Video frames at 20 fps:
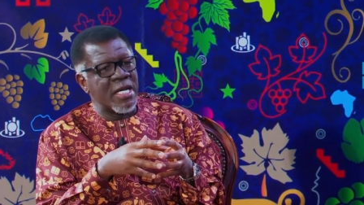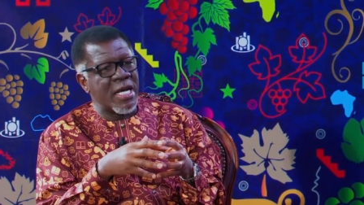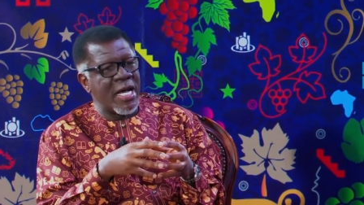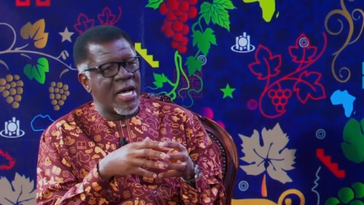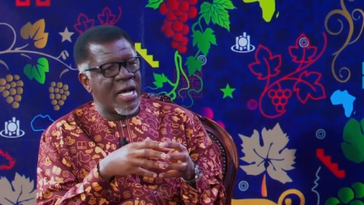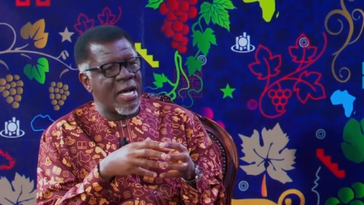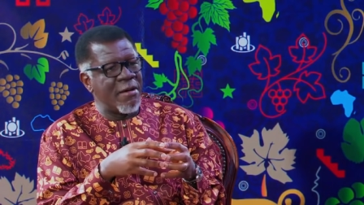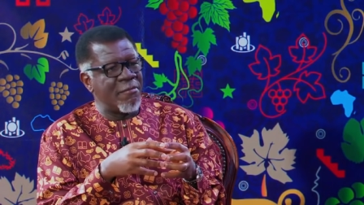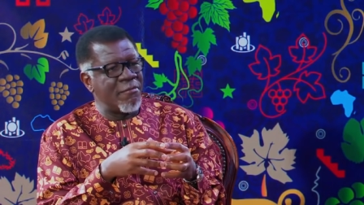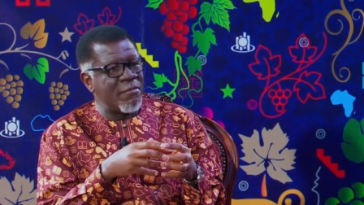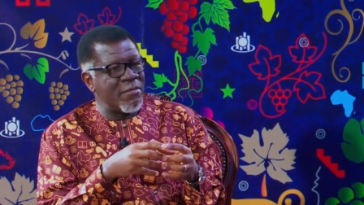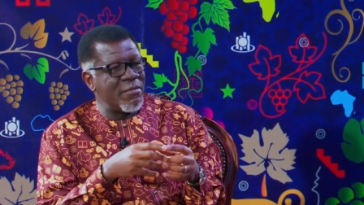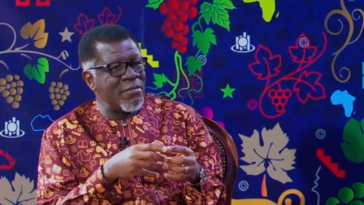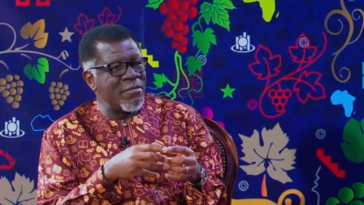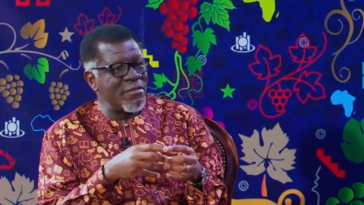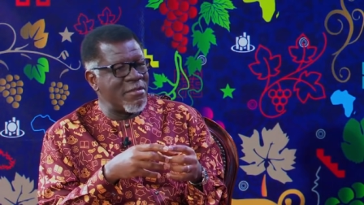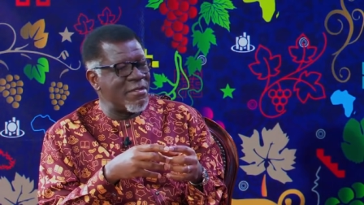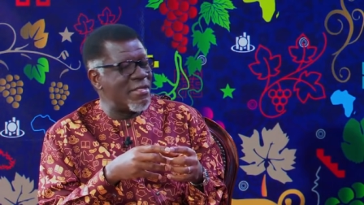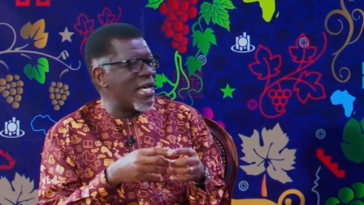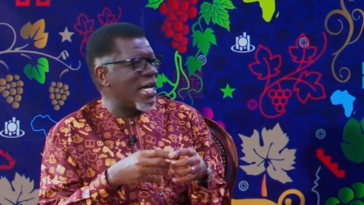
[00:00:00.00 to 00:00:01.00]

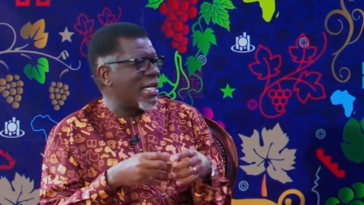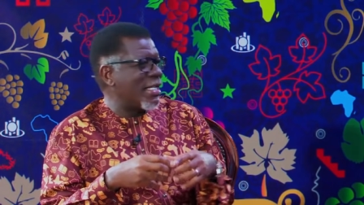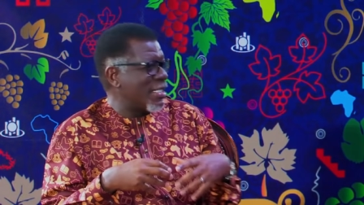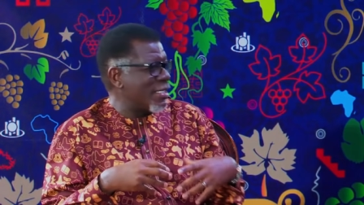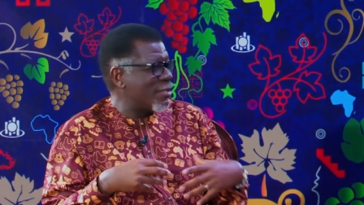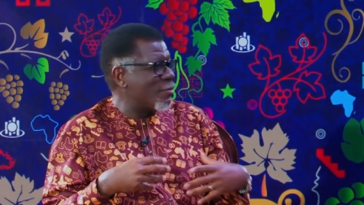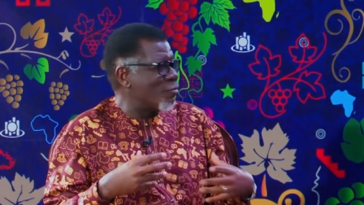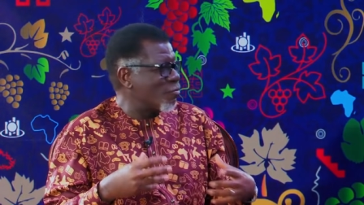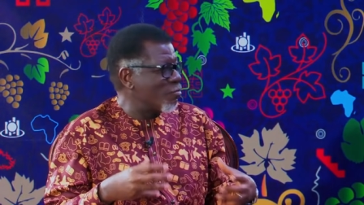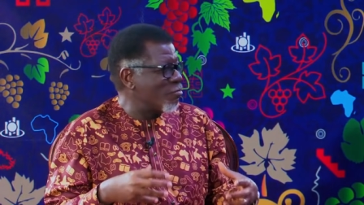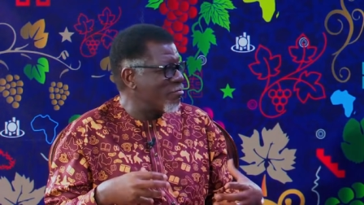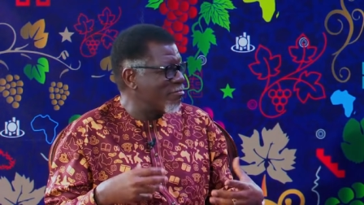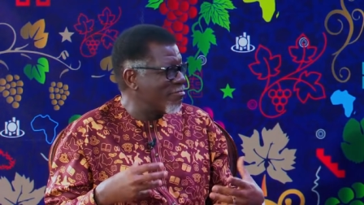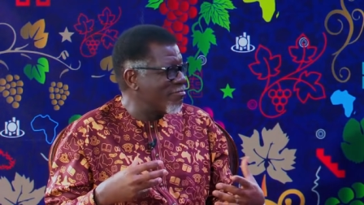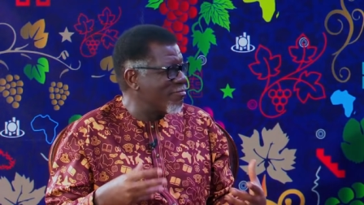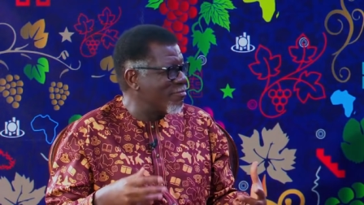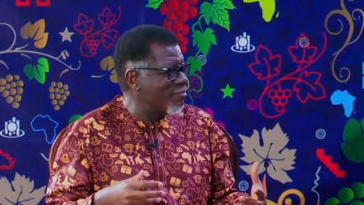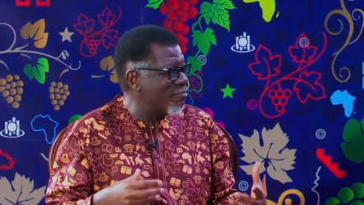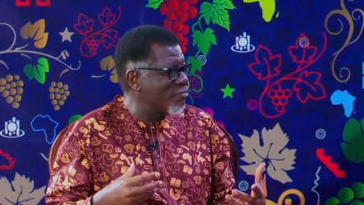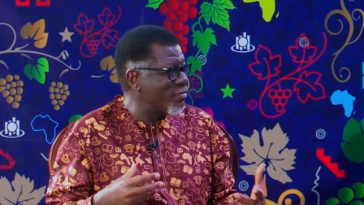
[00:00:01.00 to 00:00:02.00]
That is
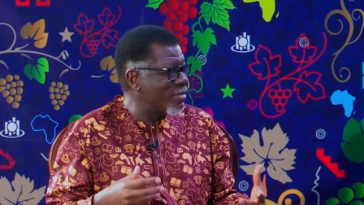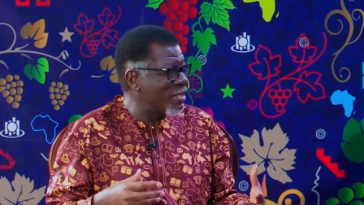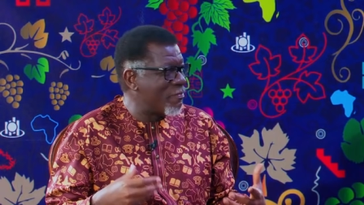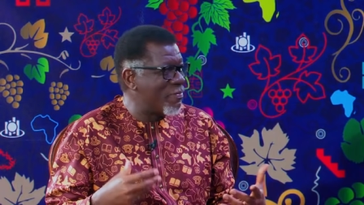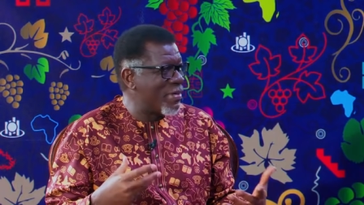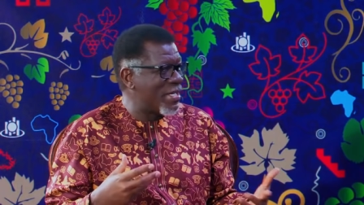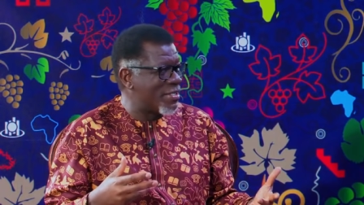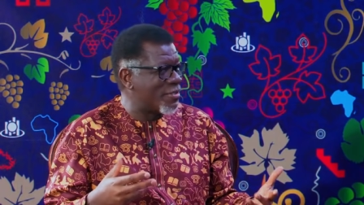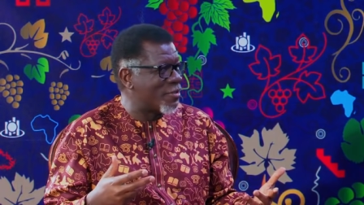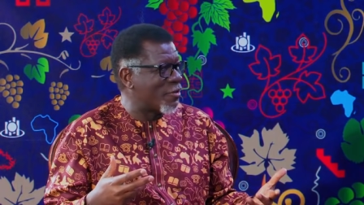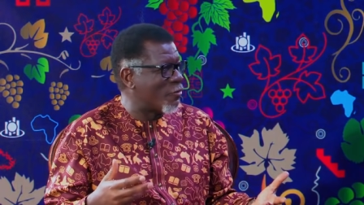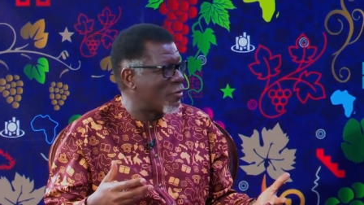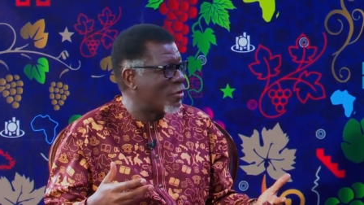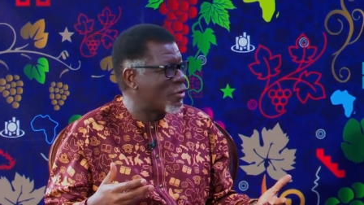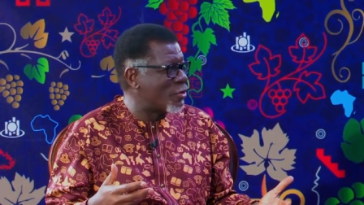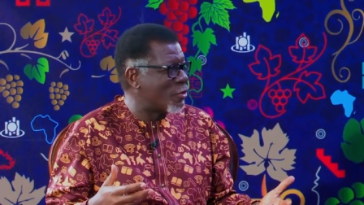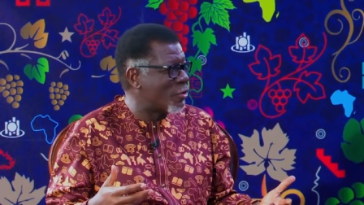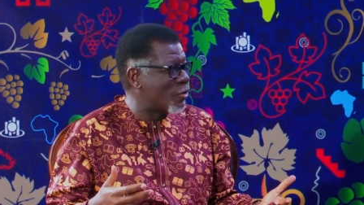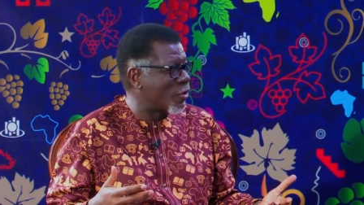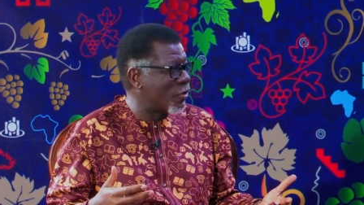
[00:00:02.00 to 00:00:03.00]
the best of
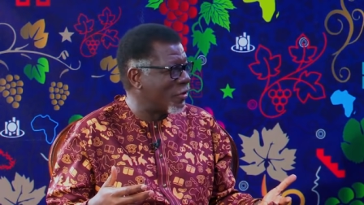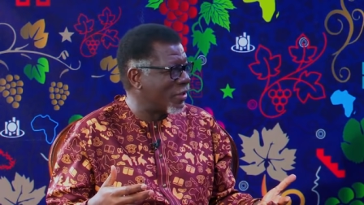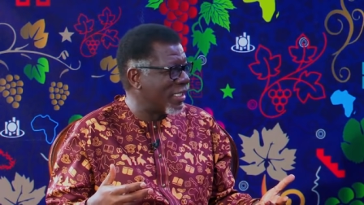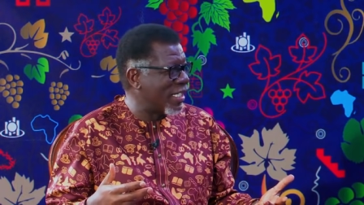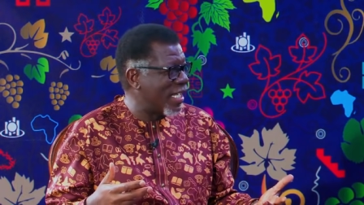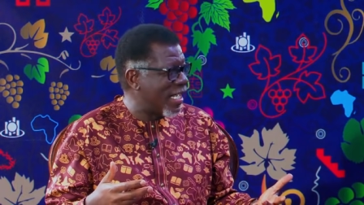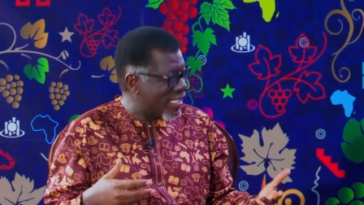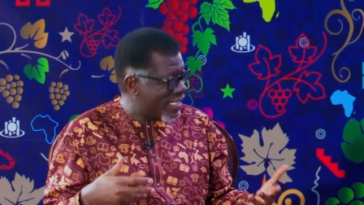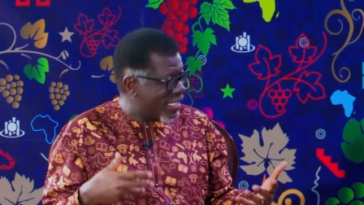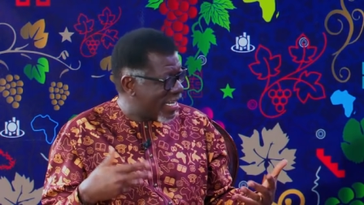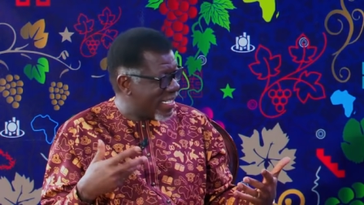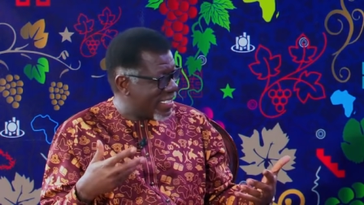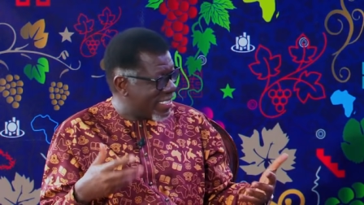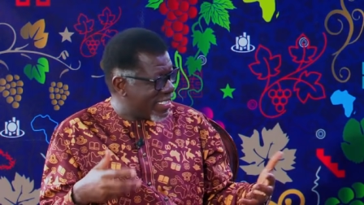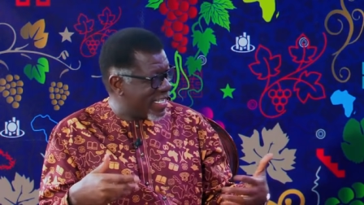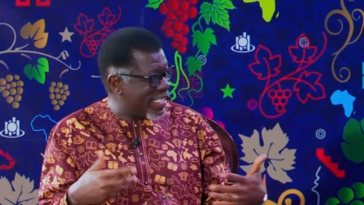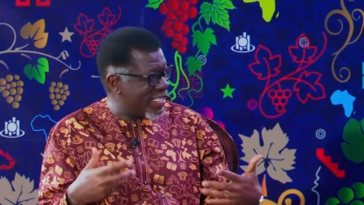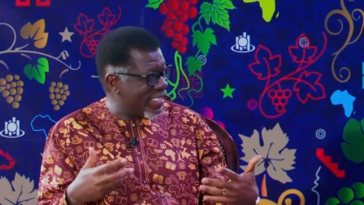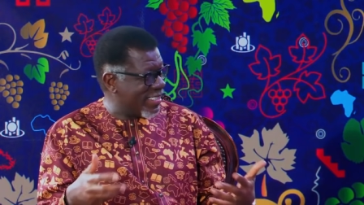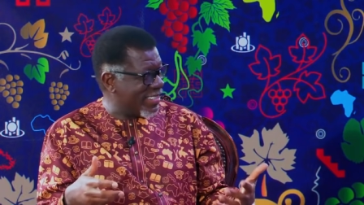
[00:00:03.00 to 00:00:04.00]
what you call a
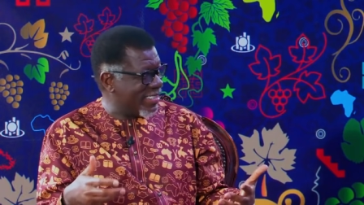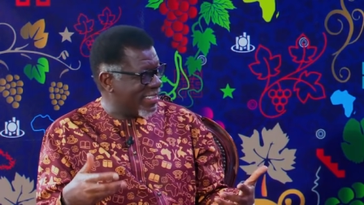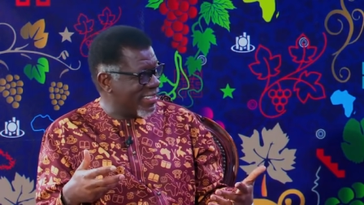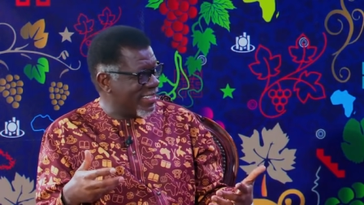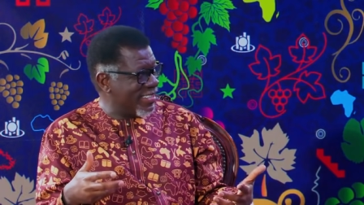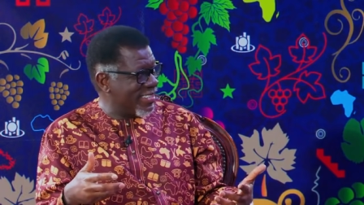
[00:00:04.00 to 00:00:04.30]
dating